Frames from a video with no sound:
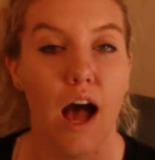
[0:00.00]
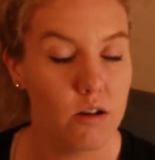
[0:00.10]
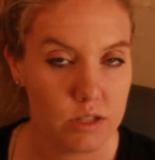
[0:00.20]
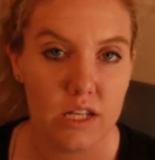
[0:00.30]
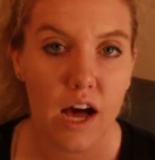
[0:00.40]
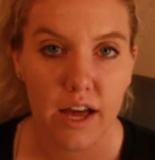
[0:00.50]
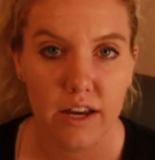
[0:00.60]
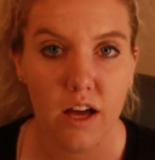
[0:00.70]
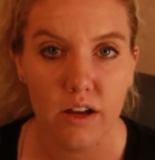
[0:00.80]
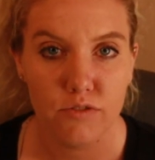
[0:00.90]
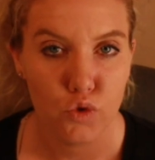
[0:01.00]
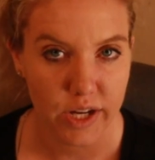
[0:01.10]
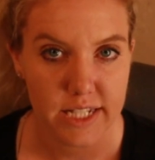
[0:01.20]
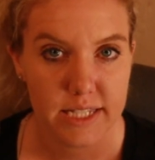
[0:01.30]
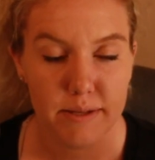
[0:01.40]
outside of
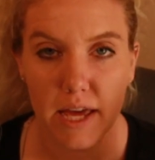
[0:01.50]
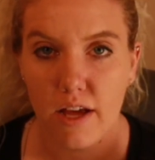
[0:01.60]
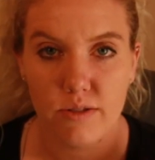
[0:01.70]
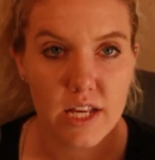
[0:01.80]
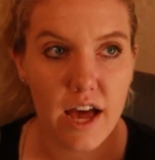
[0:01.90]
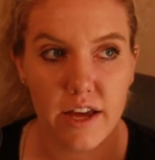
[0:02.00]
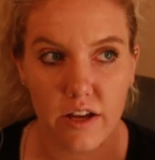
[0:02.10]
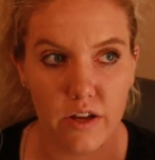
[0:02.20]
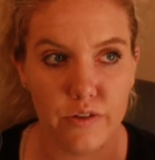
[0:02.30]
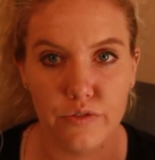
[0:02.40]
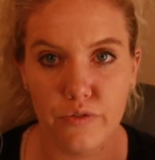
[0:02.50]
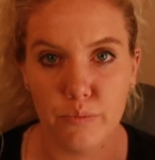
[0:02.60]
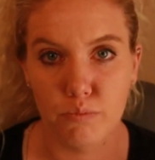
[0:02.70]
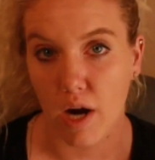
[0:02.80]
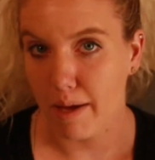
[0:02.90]
treats and outside of
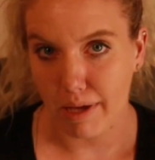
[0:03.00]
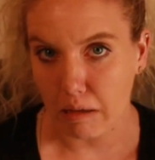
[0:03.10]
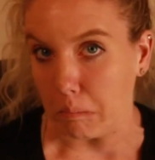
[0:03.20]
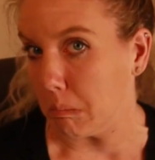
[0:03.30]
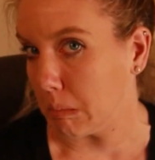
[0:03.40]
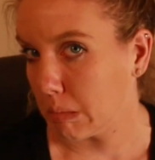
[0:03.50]
bribing.